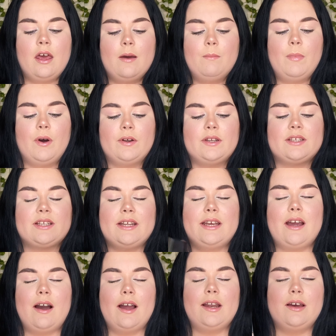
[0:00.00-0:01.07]
But honestly,
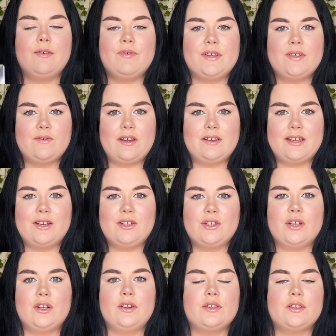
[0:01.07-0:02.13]
I love this
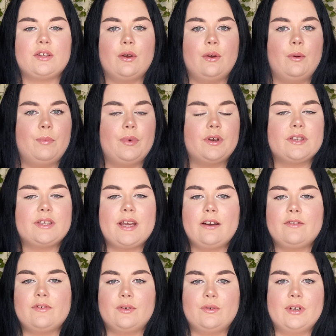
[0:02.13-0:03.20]
foundation. So because I
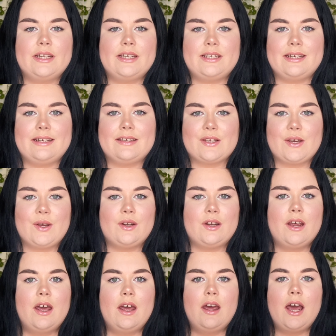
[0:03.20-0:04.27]
have an oily T-zone,
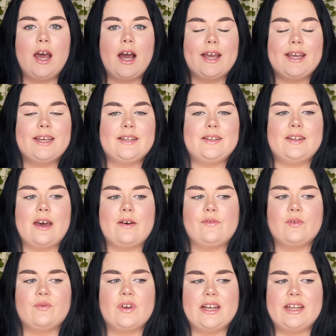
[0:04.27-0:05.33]
I can
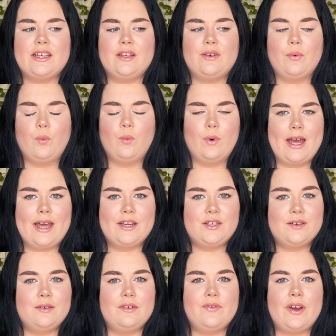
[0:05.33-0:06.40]
never really wear
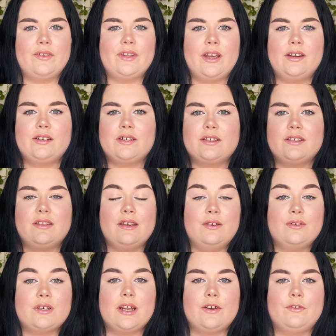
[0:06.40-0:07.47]
dewy foundations. They
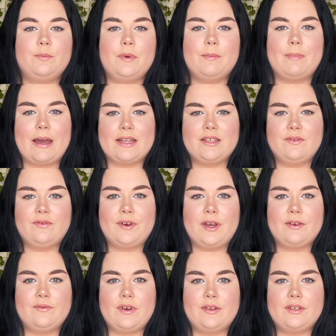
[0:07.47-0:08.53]
usually have to be
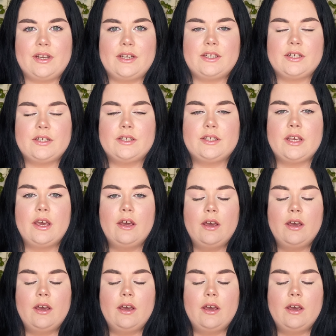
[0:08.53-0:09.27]
mattifying foundations.